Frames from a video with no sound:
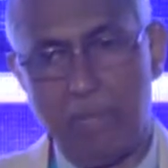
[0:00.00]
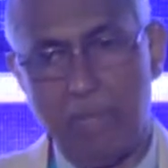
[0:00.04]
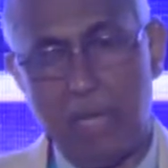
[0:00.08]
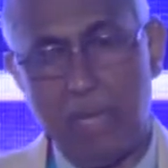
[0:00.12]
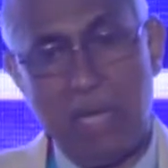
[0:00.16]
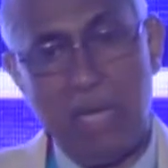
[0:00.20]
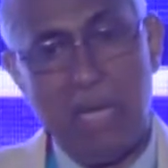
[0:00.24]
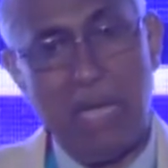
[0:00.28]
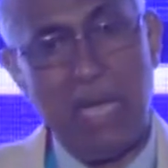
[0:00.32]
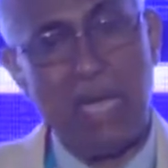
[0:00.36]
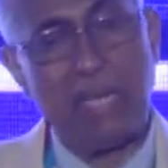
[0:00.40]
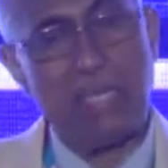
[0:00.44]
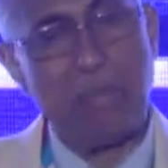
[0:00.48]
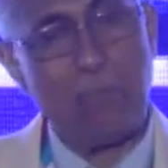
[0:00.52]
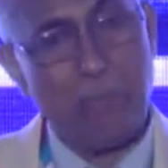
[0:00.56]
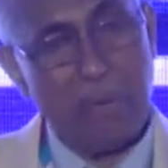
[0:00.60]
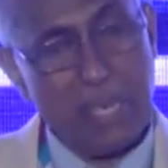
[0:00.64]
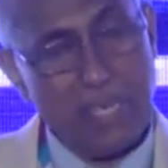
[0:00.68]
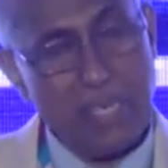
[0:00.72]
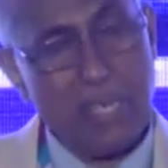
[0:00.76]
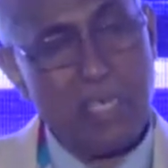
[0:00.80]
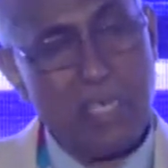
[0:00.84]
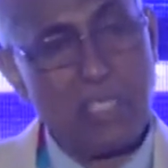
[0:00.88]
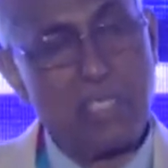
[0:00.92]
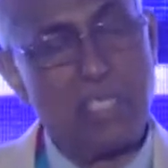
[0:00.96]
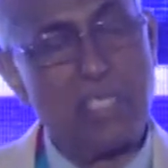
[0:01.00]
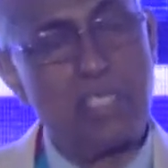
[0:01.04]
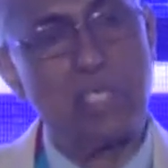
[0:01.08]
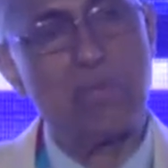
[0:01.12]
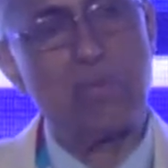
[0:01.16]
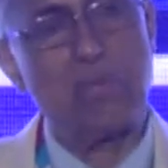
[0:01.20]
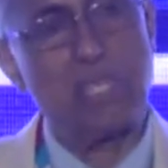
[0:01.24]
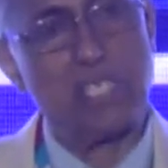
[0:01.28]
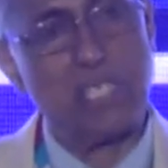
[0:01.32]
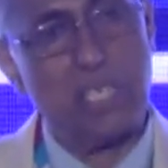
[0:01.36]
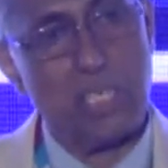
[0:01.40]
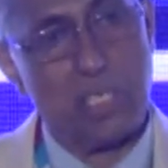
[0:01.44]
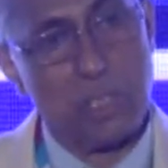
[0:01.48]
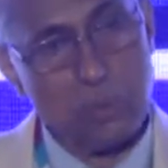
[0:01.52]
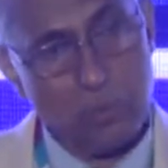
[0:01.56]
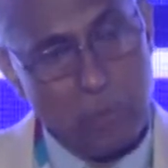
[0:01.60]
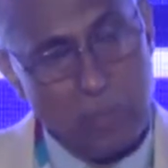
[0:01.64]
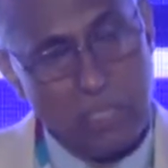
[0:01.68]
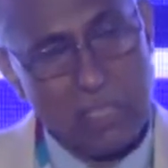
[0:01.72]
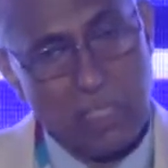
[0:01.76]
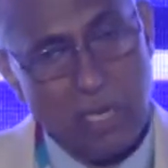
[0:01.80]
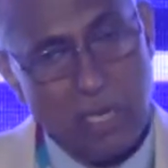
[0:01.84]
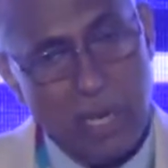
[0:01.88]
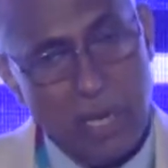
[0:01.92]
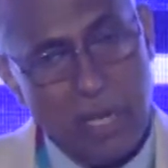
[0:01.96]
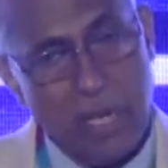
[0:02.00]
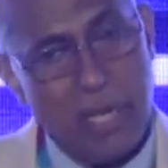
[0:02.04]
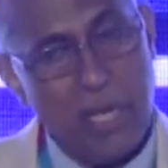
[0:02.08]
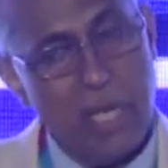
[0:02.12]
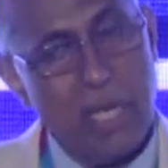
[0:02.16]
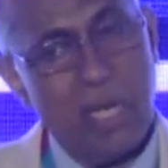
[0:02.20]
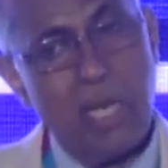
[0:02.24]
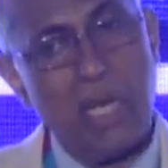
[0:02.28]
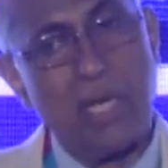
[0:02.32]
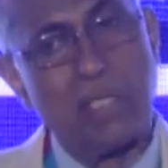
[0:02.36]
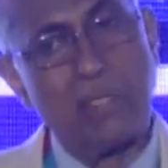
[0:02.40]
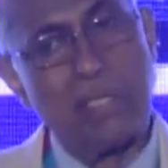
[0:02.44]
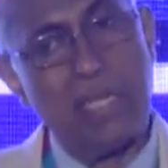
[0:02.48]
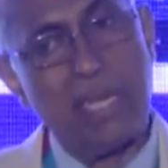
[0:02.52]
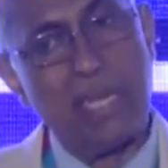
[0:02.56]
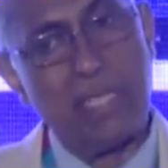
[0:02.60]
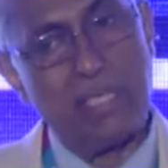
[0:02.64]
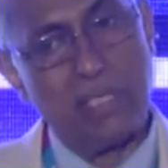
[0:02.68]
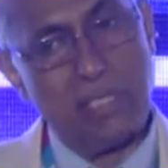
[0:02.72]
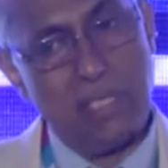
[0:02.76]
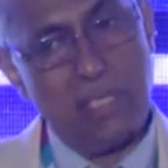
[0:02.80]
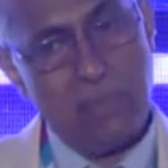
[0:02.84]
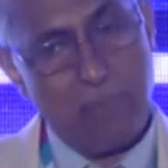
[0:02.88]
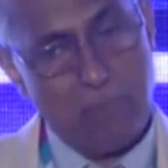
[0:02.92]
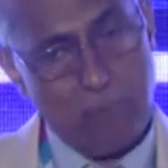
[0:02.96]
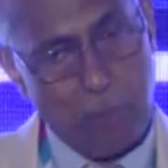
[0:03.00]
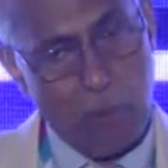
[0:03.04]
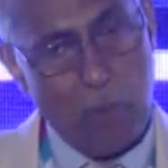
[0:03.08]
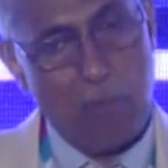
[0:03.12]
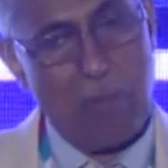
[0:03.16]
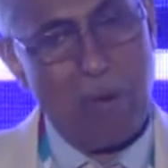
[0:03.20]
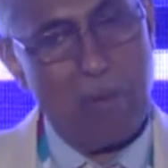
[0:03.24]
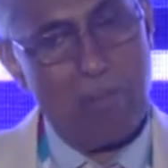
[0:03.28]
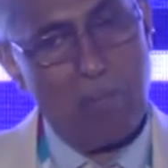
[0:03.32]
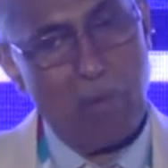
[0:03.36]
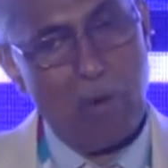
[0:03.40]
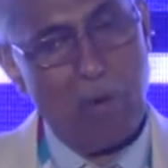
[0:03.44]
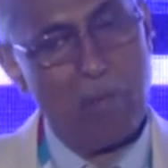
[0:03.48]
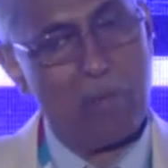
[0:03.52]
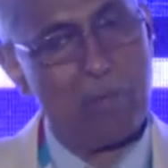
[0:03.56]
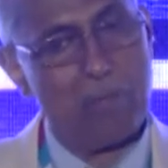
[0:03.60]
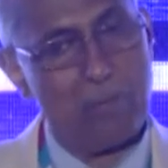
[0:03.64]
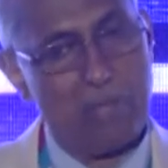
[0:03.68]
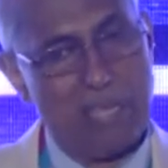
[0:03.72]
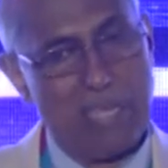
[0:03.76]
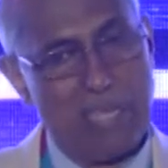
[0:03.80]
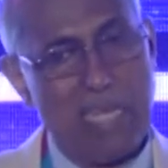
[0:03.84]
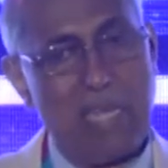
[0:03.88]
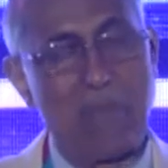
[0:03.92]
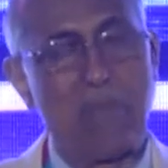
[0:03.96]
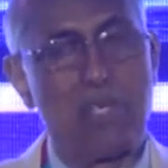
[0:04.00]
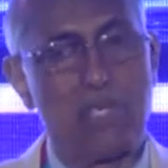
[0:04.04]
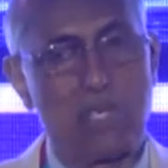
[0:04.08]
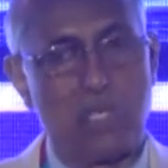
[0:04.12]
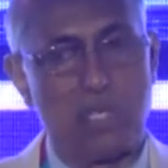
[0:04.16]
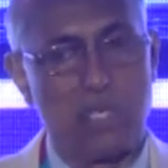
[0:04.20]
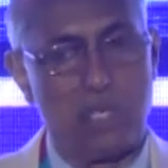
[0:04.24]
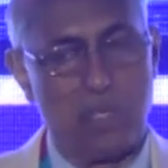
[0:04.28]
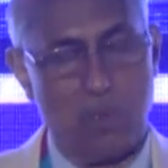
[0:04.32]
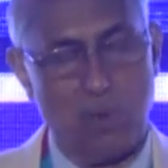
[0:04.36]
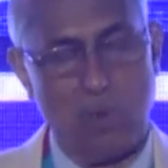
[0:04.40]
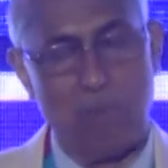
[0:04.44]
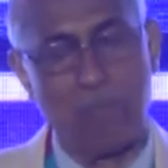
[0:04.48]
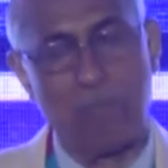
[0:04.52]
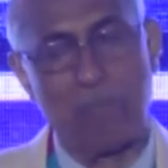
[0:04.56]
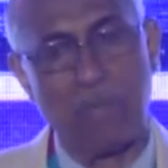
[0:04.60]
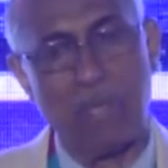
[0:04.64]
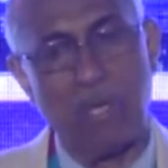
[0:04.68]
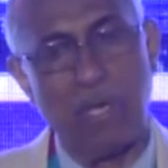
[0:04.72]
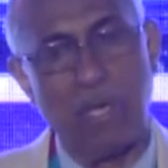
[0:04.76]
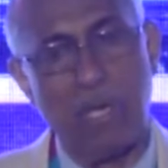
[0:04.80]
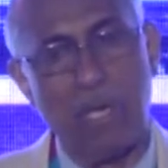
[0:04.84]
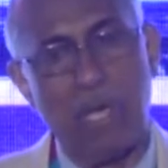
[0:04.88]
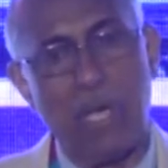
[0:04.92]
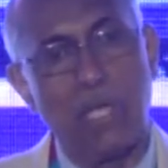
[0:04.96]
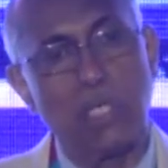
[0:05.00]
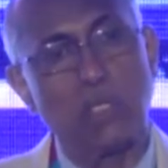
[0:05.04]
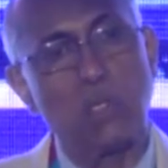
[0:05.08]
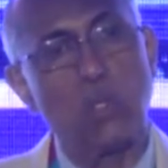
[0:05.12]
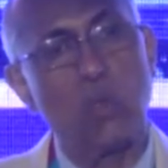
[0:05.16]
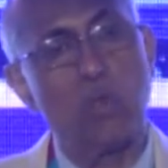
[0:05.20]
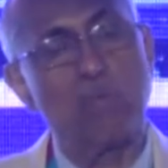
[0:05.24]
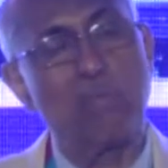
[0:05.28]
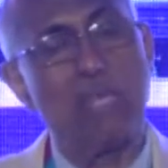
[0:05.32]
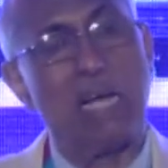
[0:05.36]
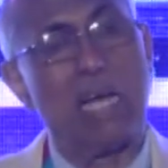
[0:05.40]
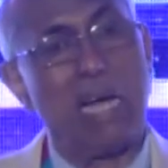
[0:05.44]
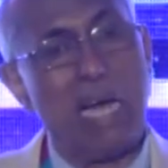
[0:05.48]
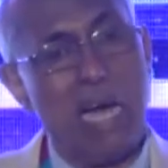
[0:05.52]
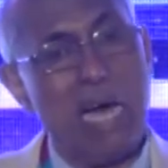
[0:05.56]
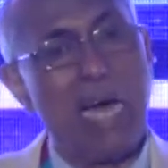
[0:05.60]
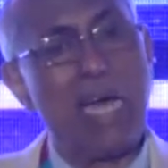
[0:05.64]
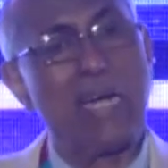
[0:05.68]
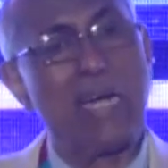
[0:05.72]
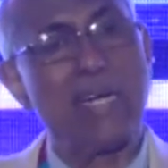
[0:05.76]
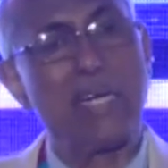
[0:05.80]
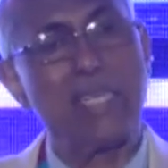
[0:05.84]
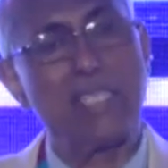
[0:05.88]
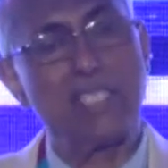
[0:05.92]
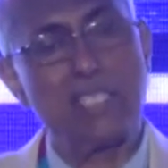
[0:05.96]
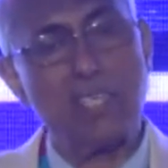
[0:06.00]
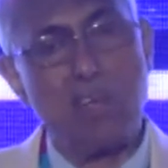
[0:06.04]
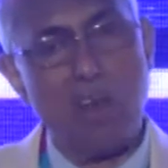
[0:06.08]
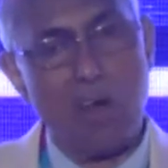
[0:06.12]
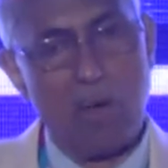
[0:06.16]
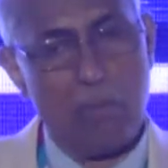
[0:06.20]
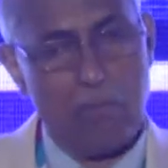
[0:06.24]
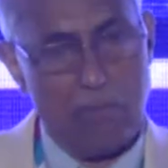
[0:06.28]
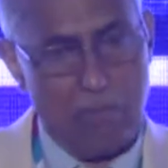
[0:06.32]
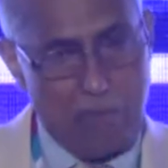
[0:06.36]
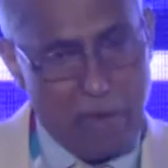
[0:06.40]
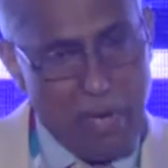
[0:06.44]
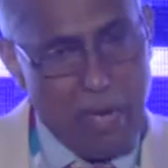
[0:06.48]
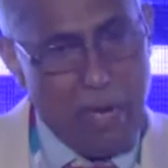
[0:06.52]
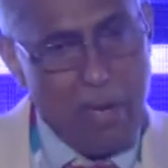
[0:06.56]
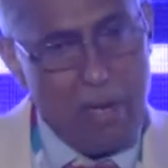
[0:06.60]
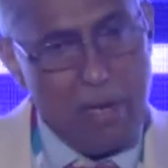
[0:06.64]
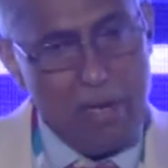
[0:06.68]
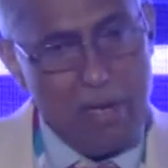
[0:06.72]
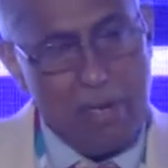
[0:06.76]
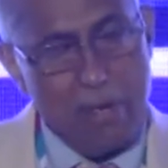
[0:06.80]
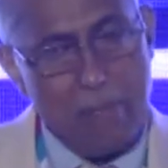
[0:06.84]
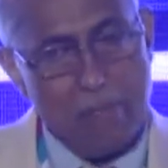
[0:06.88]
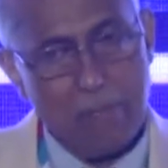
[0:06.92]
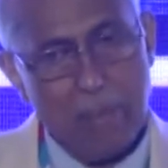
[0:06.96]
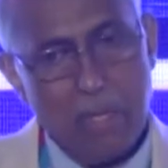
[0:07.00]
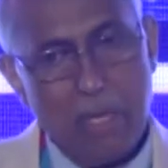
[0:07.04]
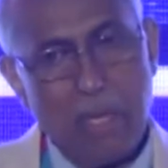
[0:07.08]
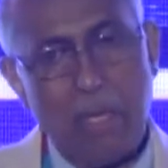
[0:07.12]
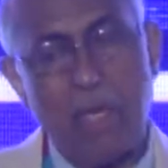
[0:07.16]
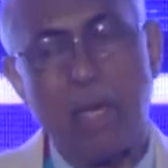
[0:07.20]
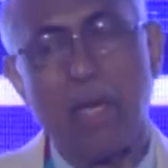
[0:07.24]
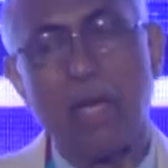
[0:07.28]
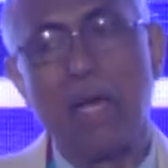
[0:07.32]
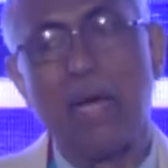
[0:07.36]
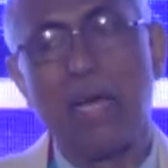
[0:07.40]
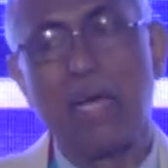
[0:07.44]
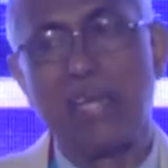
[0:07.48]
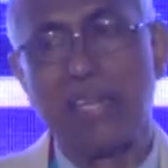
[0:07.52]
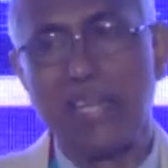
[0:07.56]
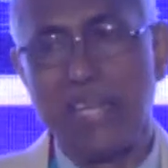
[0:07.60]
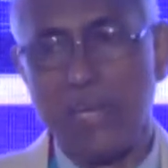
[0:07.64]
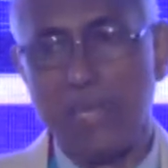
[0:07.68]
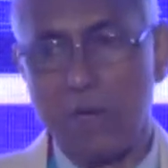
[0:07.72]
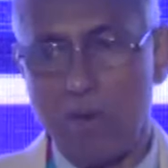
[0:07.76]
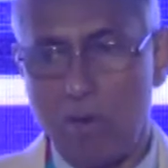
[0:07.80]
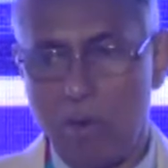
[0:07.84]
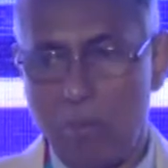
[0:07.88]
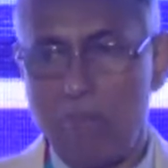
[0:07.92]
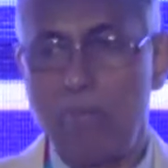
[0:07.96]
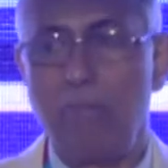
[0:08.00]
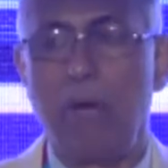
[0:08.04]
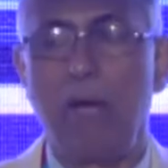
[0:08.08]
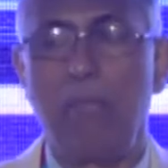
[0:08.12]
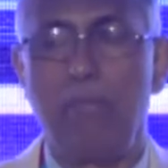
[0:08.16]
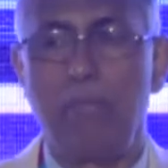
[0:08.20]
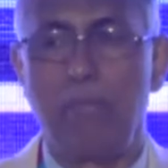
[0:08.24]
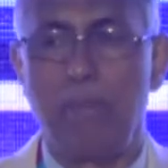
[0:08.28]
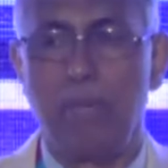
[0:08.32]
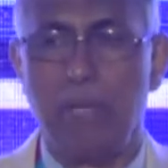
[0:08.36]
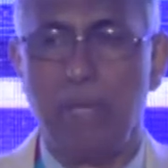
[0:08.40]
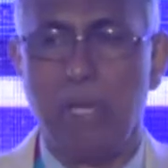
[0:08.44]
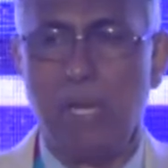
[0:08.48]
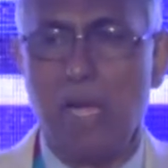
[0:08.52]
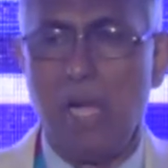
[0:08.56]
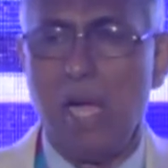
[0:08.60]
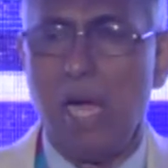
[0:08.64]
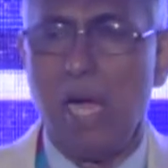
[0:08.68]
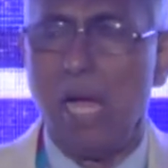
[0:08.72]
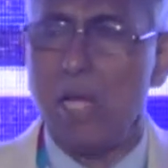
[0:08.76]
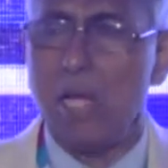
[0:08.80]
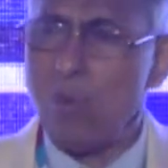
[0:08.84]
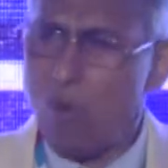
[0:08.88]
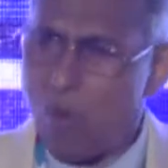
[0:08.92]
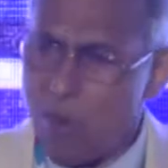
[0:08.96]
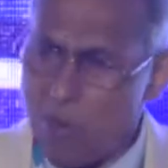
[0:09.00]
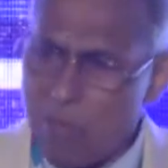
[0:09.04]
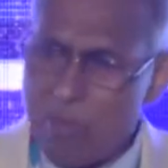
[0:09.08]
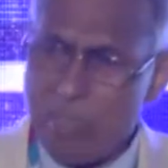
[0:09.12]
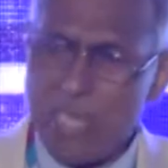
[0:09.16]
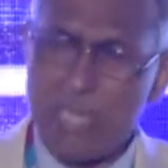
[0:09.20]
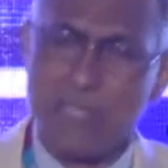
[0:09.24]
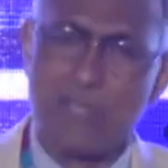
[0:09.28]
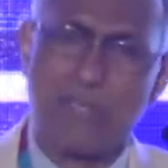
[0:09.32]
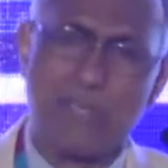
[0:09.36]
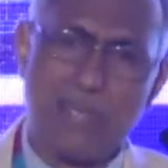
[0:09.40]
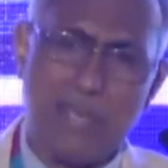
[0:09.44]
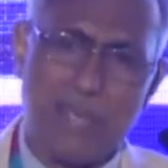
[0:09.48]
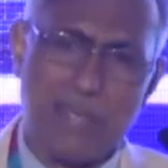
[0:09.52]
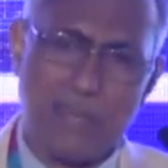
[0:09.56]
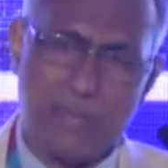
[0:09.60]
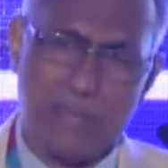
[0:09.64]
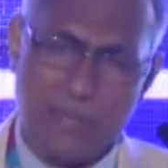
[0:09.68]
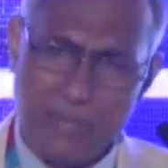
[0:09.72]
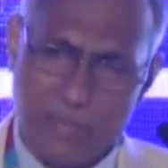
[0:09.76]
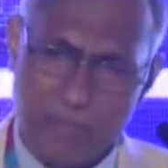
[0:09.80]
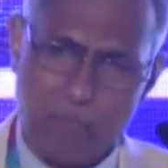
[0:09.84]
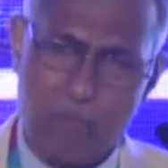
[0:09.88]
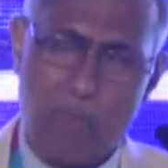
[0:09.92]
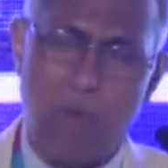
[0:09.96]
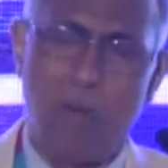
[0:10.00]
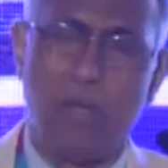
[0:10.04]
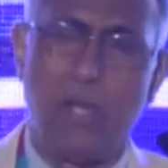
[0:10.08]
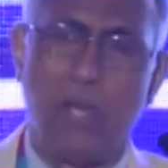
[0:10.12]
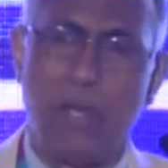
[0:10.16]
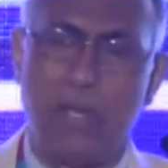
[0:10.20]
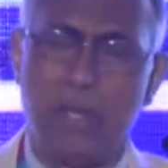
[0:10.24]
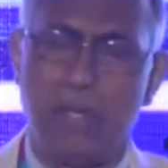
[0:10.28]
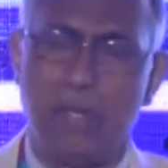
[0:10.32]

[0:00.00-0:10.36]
And the pregnancy situation, especially, there is the problem of caval syndrome. So if the heart is not filled, heart cannot pump. I always say this point.